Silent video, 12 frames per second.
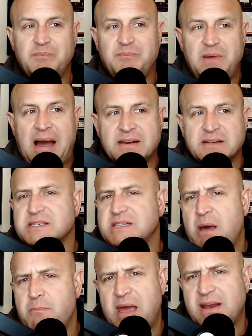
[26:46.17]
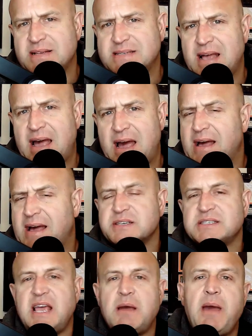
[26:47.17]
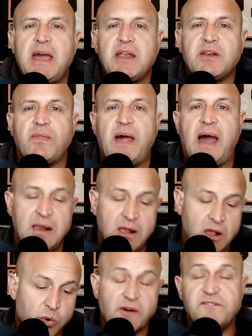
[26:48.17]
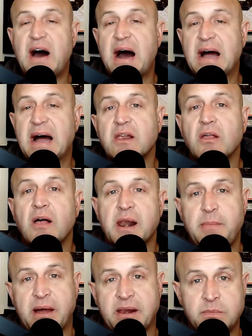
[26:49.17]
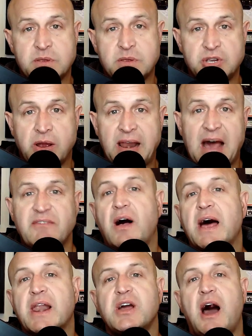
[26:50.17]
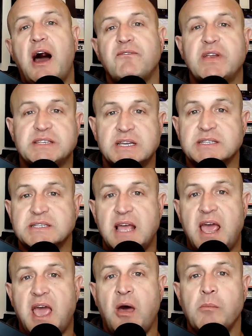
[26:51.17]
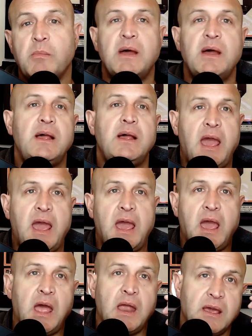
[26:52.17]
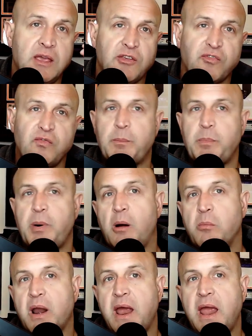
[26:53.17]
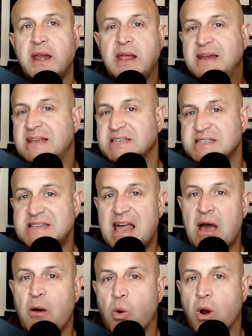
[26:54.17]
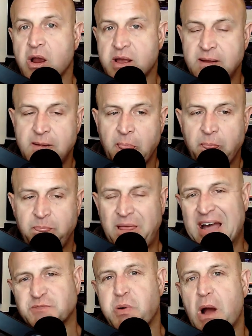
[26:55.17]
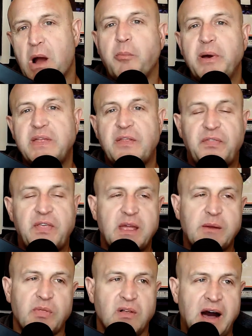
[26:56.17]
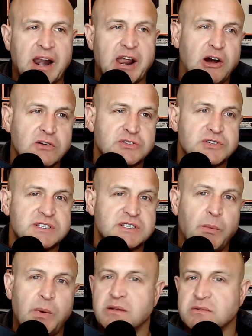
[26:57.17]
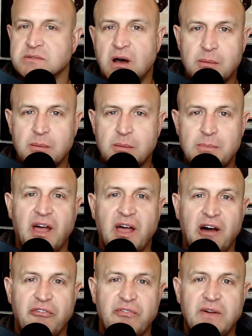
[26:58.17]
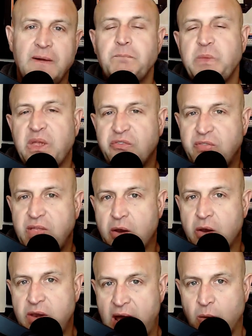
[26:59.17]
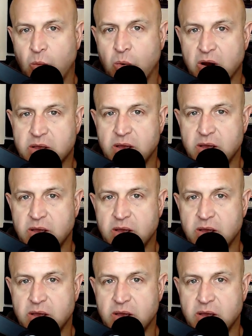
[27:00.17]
How does Sam manage that? How does Sam handle that? We're going to find out a lot about him this year. And I have a lot of confidence in Sam and his football brain and his network. That's probably the thing with a lot of coaches that we don't talk about enough is their network.